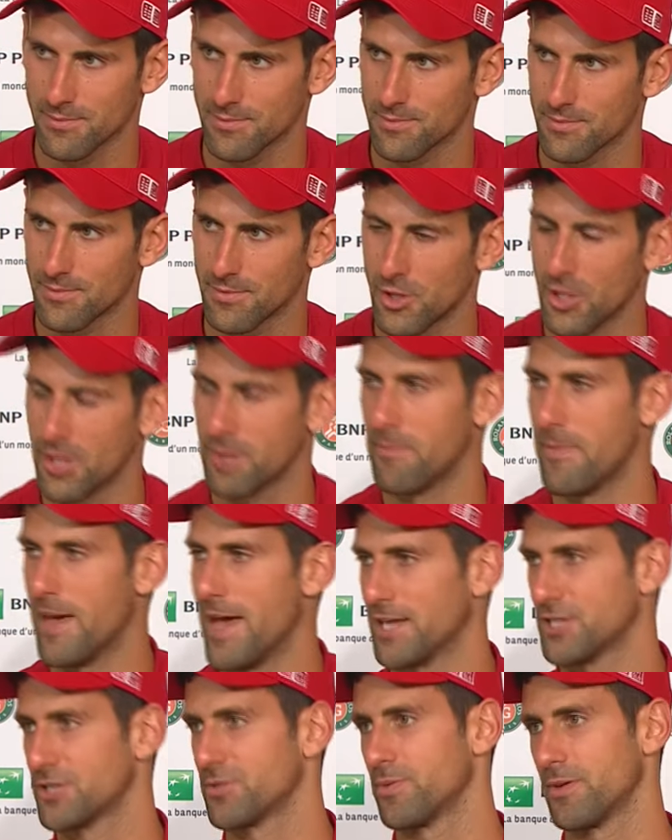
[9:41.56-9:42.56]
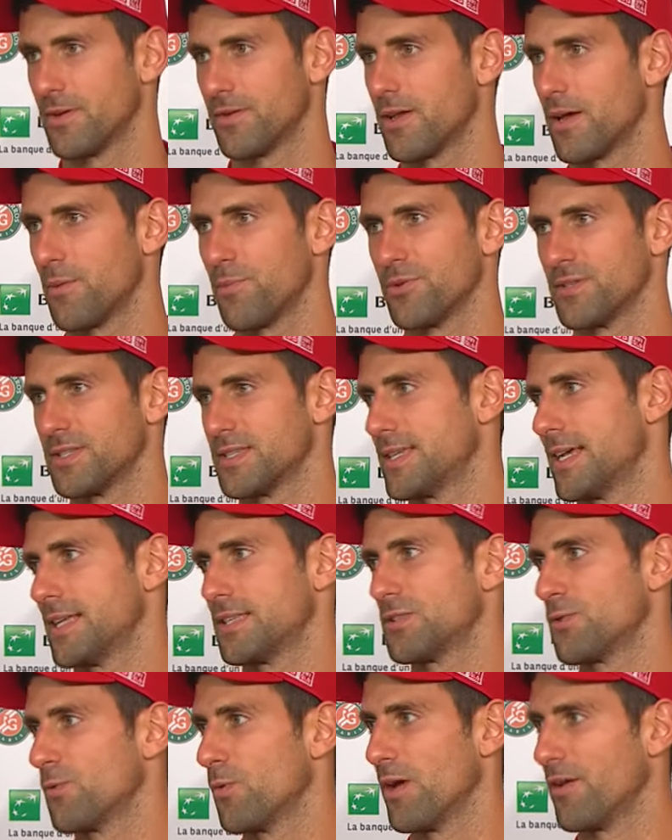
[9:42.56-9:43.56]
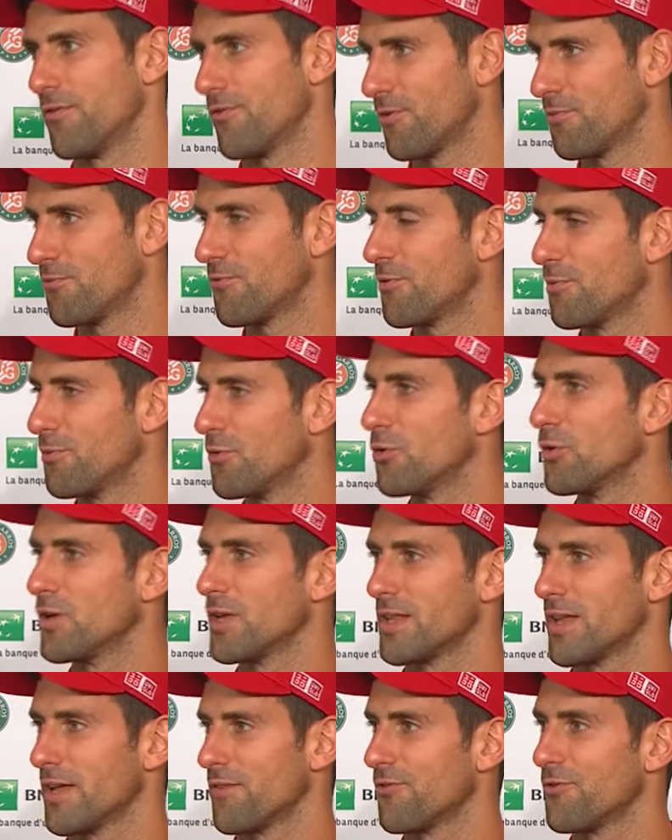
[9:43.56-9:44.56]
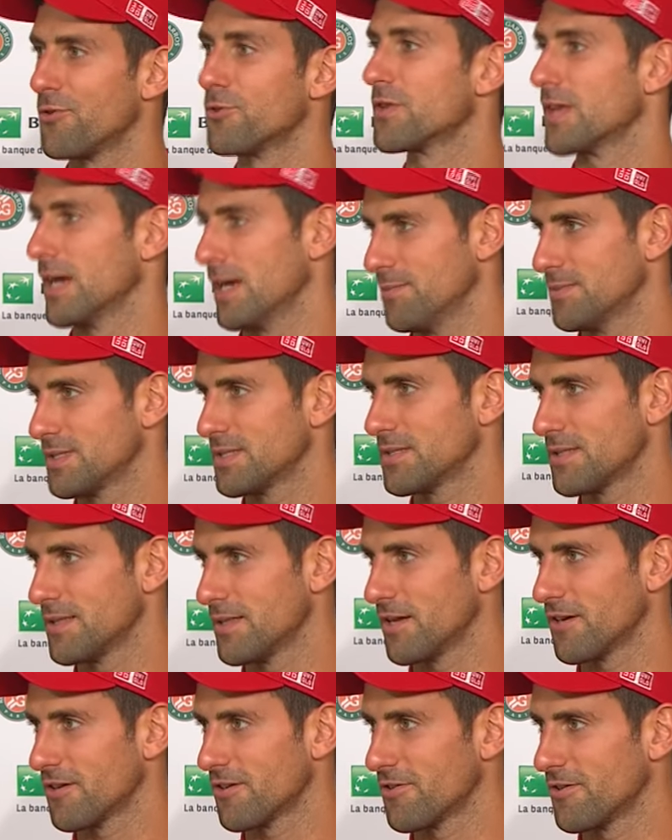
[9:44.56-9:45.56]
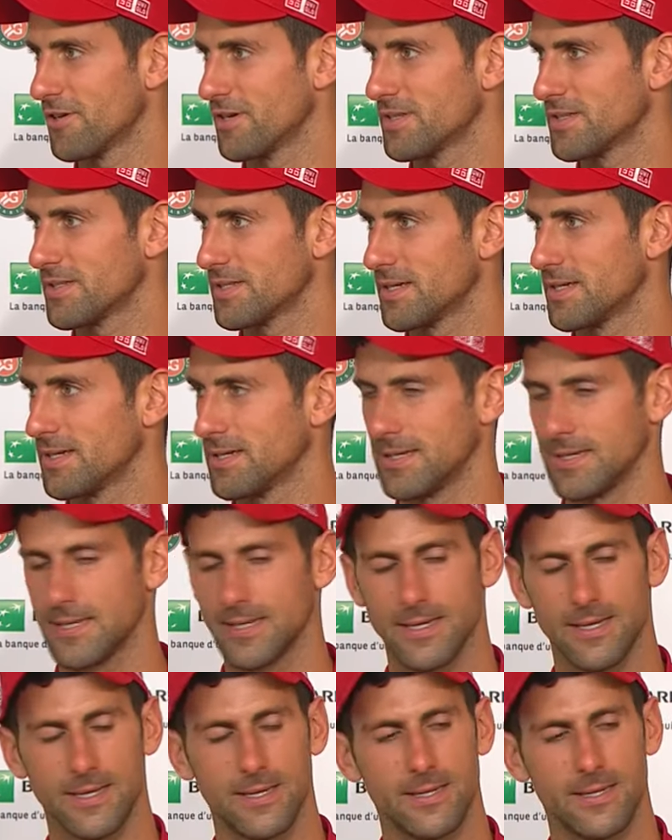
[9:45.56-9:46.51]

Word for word: not a match, but a couple sets away from doing that few times in their careers. And,